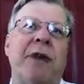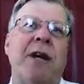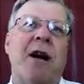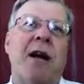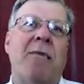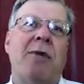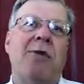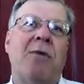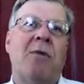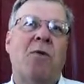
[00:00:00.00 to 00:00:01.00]
three economists
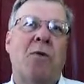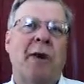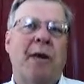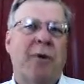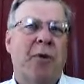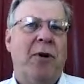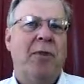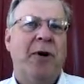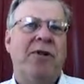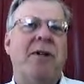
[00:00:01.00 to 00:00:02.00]
that were working pretty
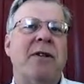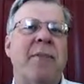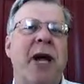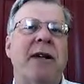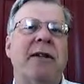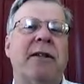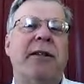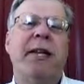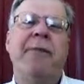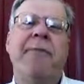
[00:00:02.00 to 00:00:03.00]
much
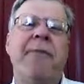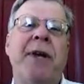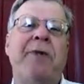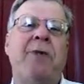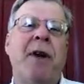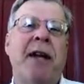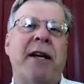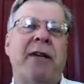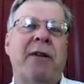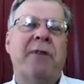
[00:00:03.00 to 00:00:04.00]
independently, even
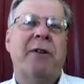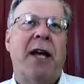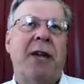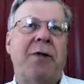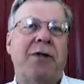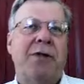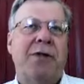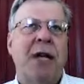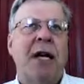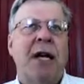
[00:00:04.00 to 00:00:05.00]
writing in different
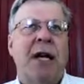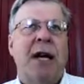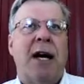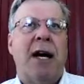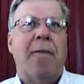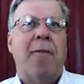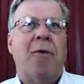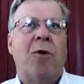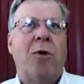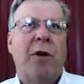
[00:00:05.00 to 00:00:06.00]
languages.
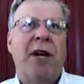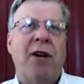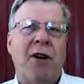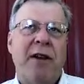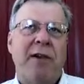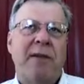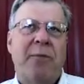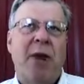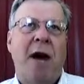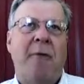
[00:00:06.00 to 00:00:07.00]
We're working on the
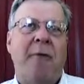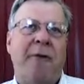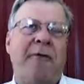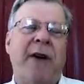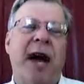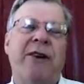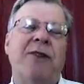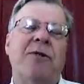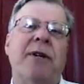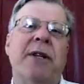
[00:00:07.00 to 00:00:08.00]
problem of
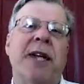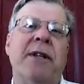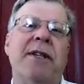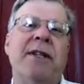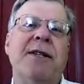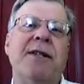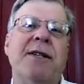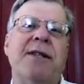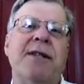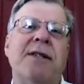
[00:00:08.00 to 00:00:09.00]
value in the
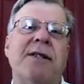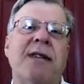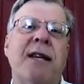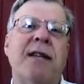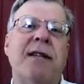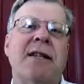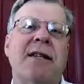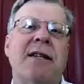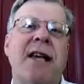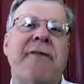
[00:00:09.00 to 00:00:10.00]
1860s and the
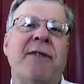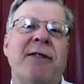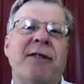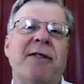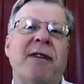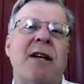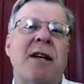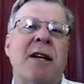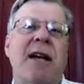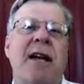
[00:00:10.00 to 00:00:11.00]
1870s.
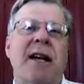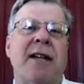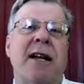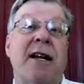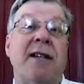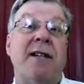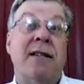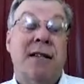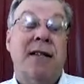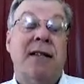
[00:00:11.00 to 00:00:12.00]
And in
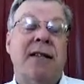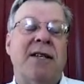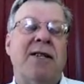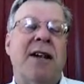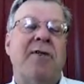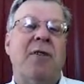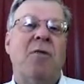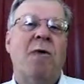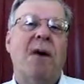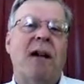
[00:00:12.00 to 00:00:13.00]

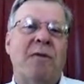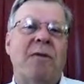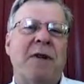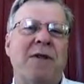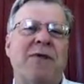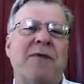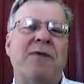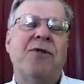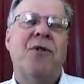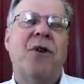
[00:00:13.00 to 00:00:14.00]
1871, we sort of
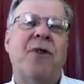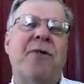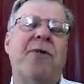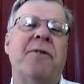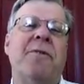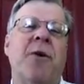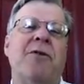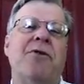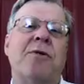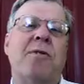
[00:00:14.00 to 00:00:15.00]
solved the
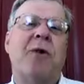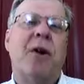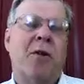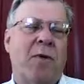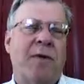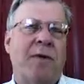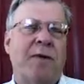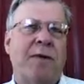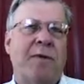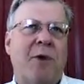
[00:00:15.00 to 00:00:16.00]

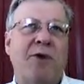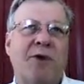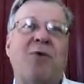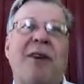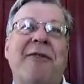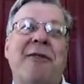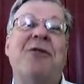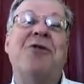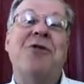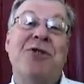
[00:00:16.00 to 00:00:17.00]
the marginal
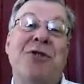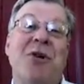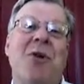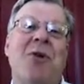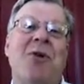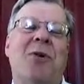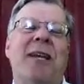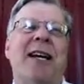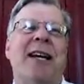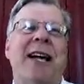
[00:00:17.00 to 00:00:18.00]
revolution took hold,
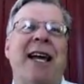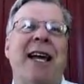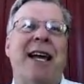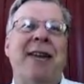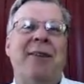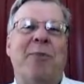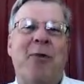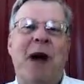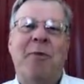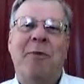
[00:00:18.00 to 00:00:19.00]
and the
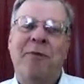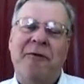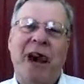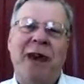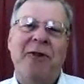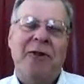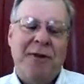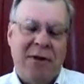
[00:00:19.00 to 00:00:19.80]
problem of value